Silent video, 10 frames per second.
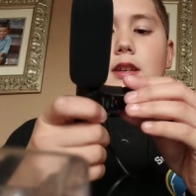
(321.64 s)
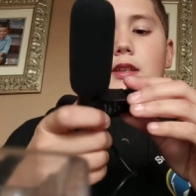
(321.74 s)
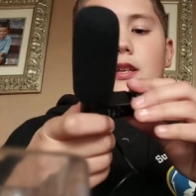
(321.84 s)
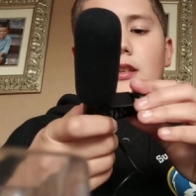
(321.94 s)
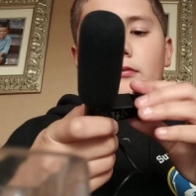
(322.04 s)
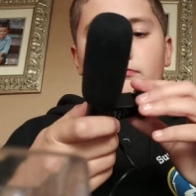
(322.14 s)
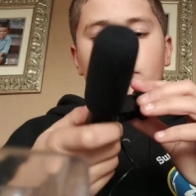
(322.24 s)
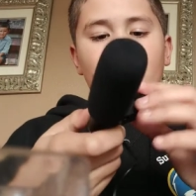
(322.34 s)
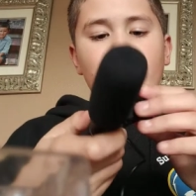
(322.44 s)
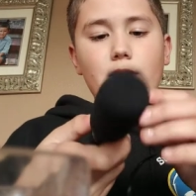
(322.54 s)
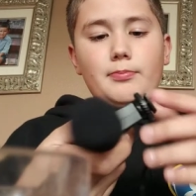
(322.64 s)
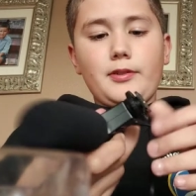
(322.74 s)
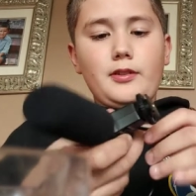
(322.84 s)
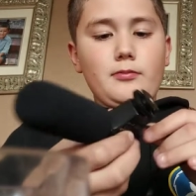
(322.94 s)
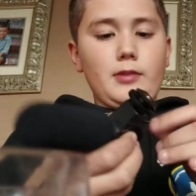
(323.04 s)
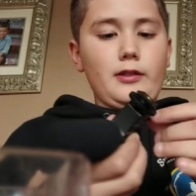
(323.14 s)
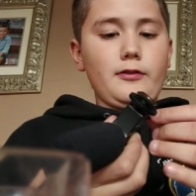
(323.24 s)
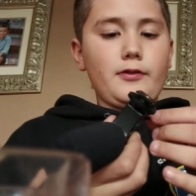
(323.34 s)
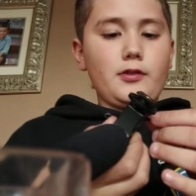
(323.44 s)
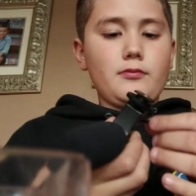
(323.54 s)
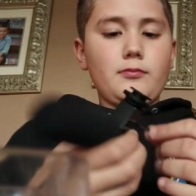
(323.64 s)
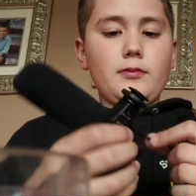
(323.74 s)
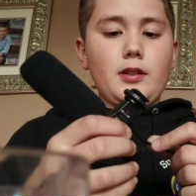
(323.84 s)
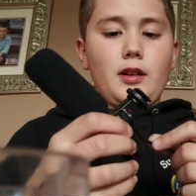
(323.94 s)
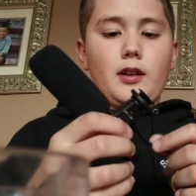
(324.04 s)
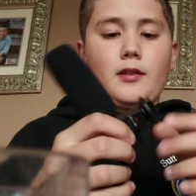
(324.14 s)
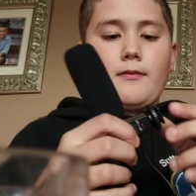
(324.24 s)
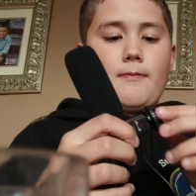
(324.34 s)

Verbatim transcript: yeah, looks like a pretty good microphone. Uh.